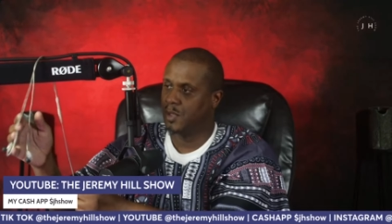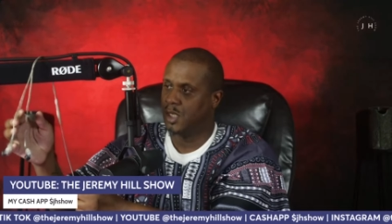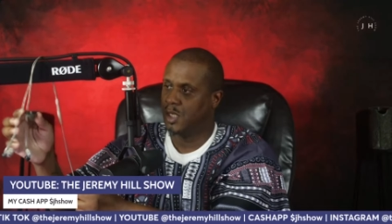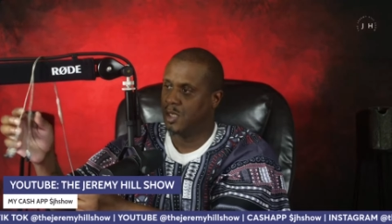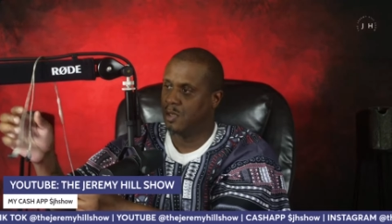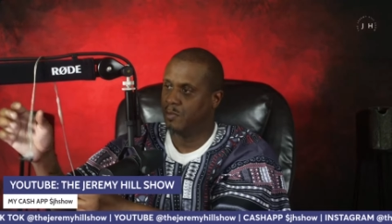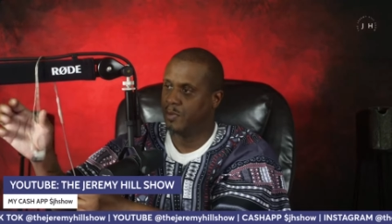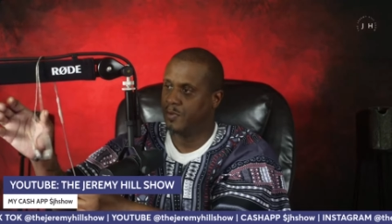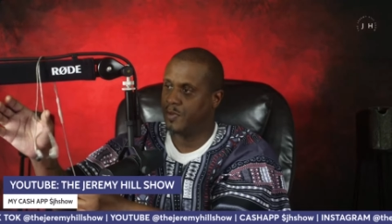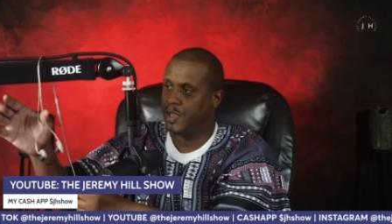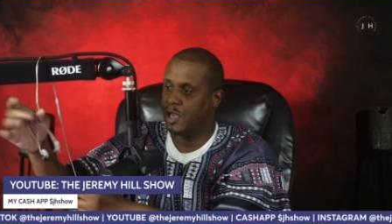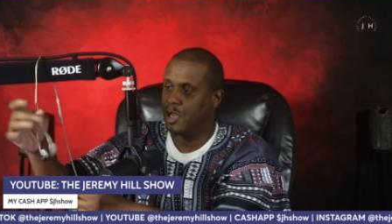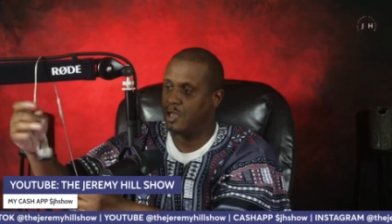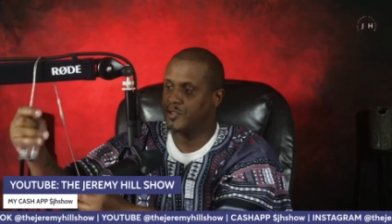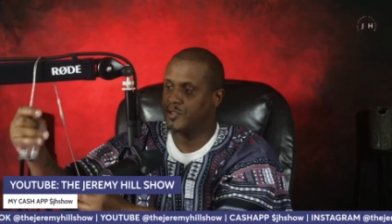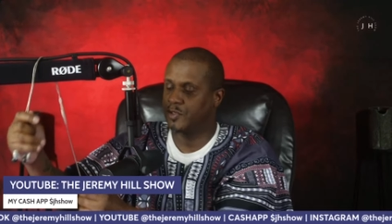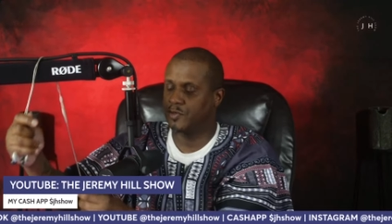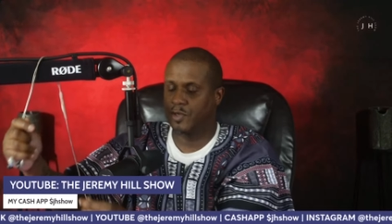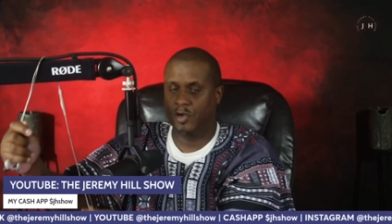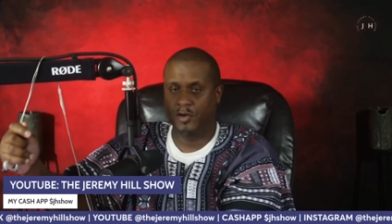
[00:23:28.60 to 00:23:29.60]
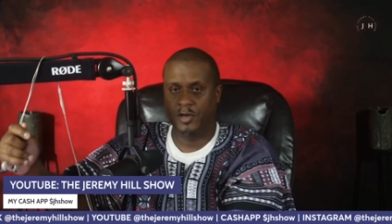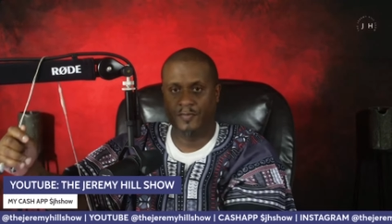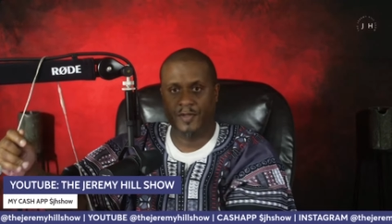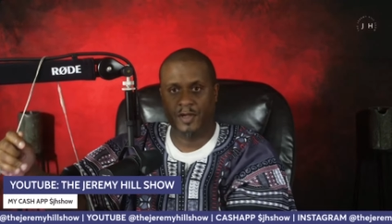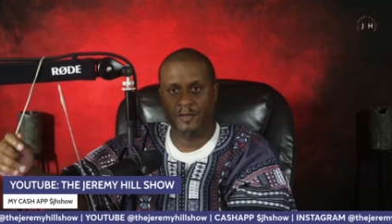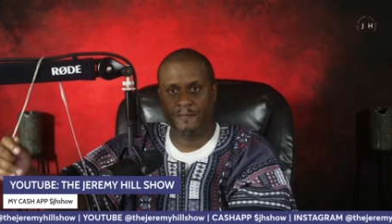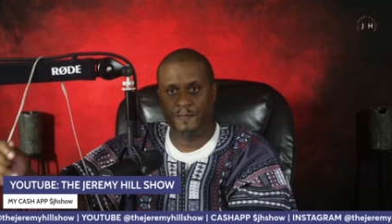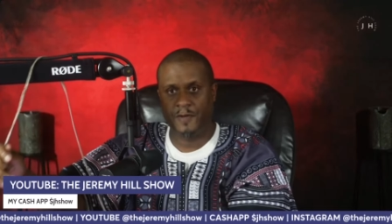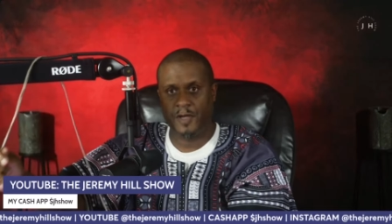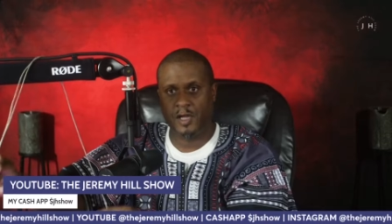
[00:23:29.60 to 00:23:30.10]
But they also know that they're
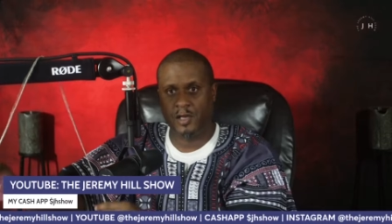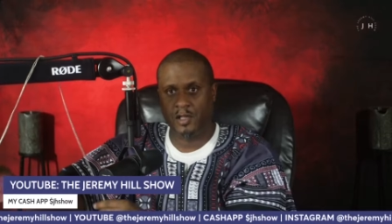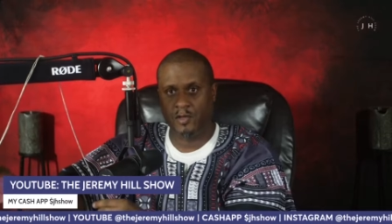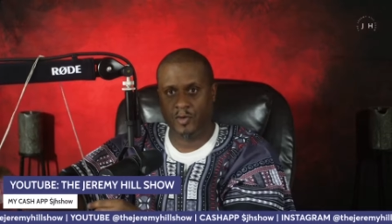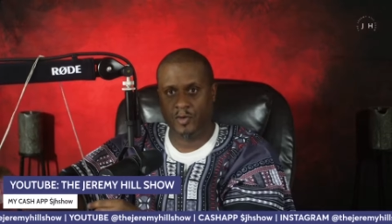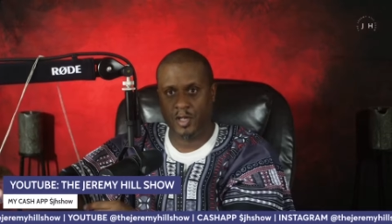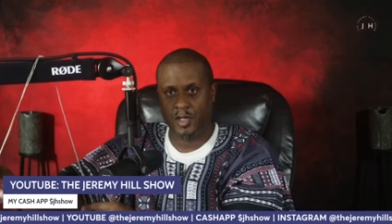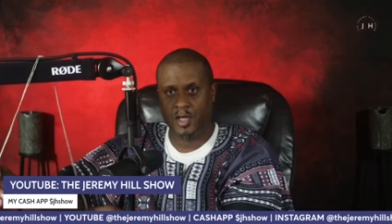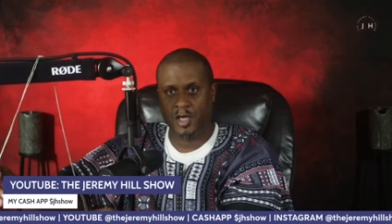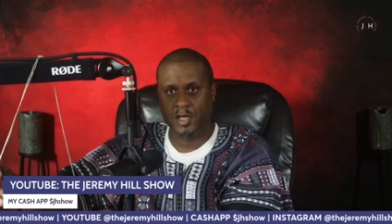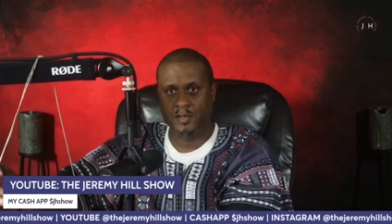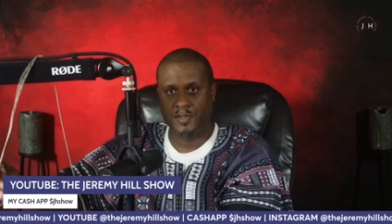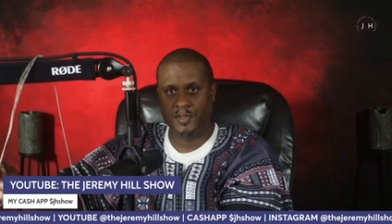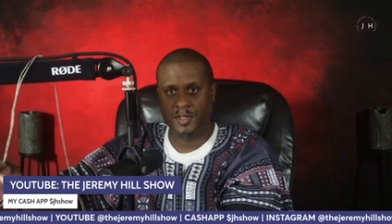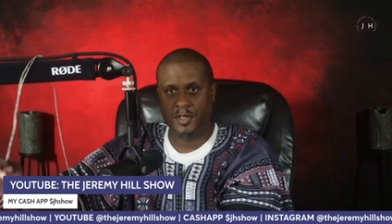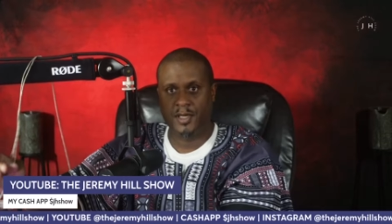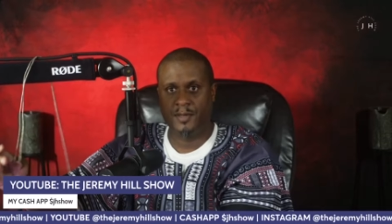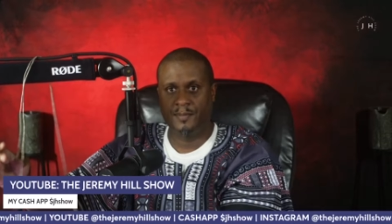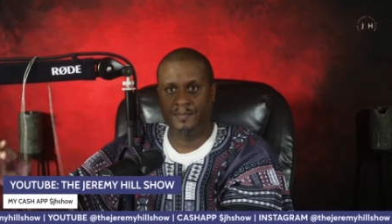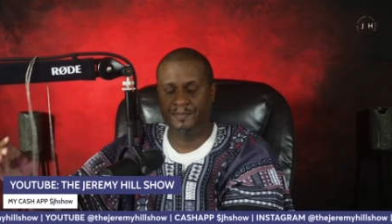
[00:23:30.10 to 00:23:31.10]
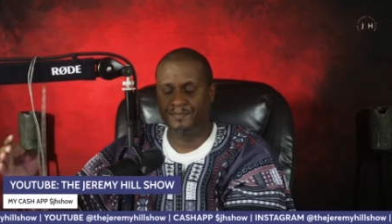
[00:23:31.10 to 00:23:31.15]
failing when it comes to that.